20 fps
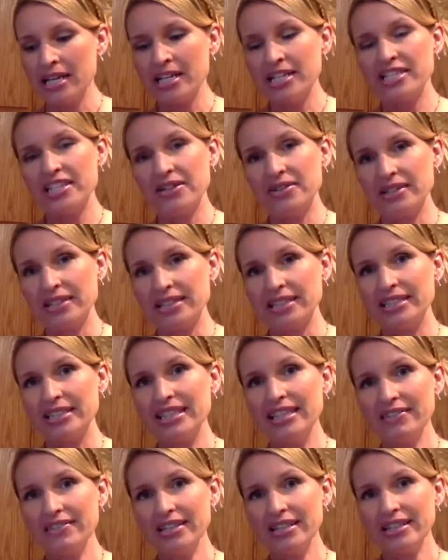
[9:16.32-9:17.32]
So
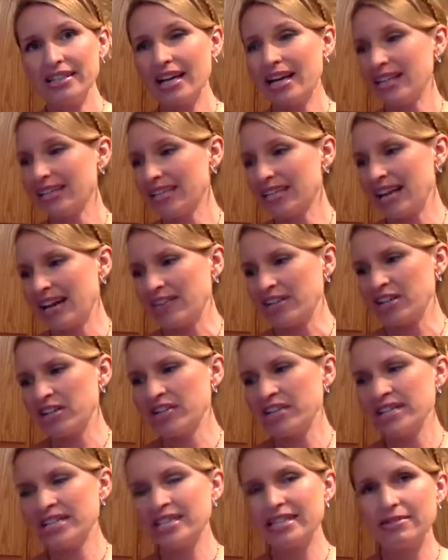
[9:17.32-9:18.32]
leave it on the counter. You
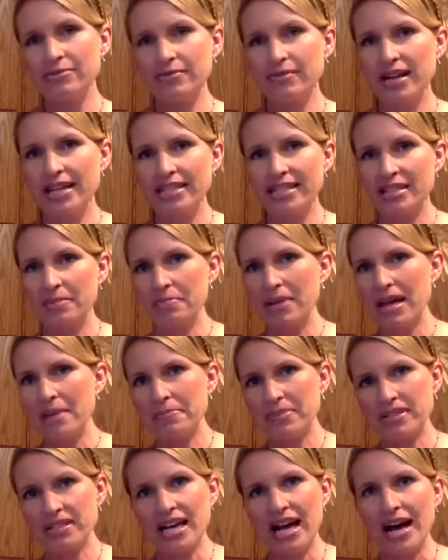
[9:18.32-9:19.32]
can rest a
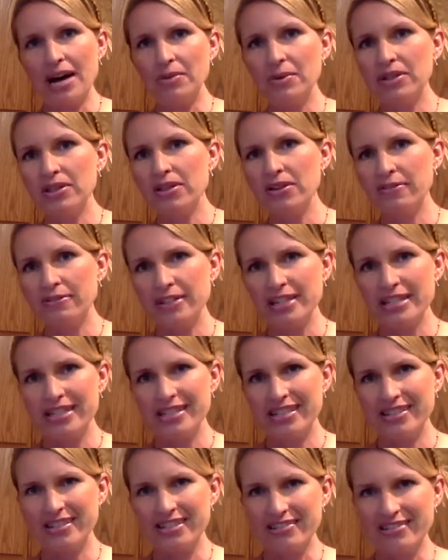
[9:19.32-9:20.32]
paper towel over it
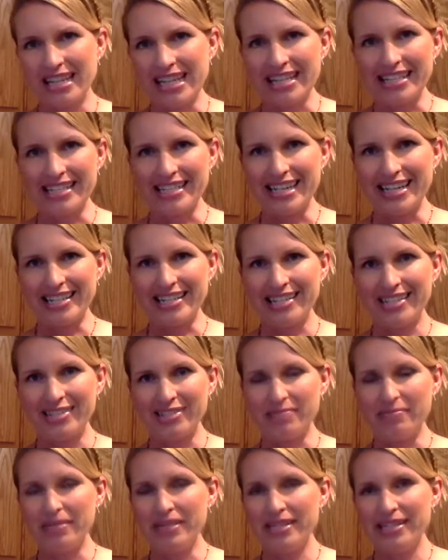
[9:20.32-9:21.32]
so you don't get dust
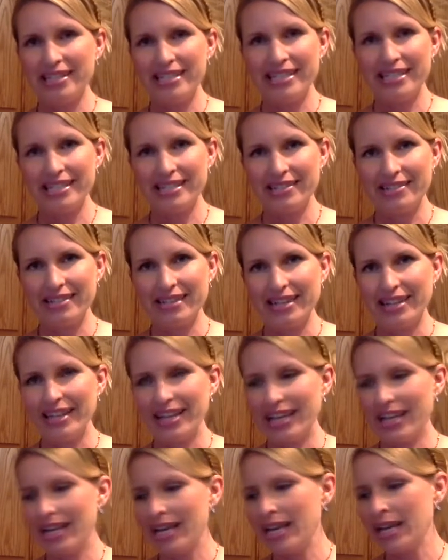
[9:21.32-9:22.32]
or bugs in it or
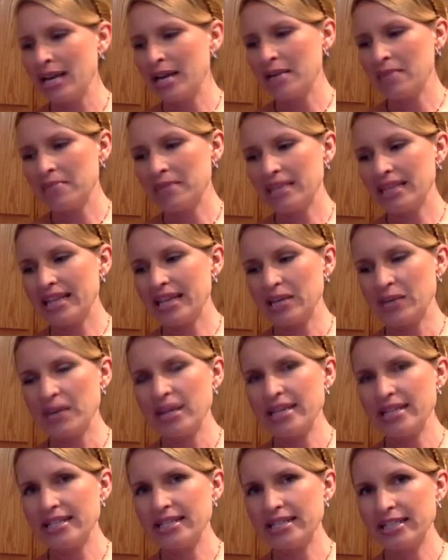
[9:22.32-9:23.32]
anything, but then
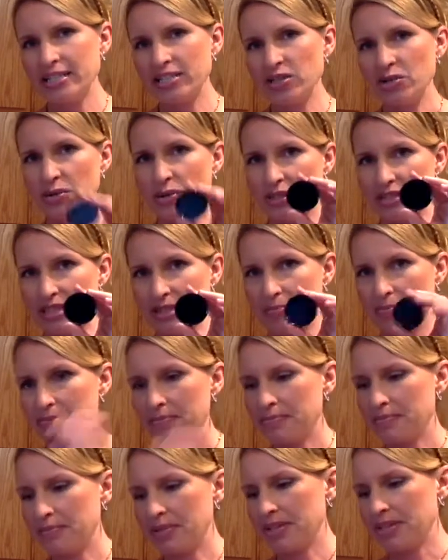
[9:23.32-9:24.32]
wait until it's cool to
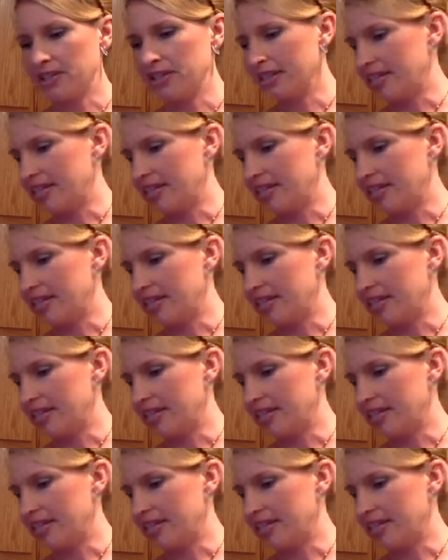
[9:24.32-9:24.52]
put your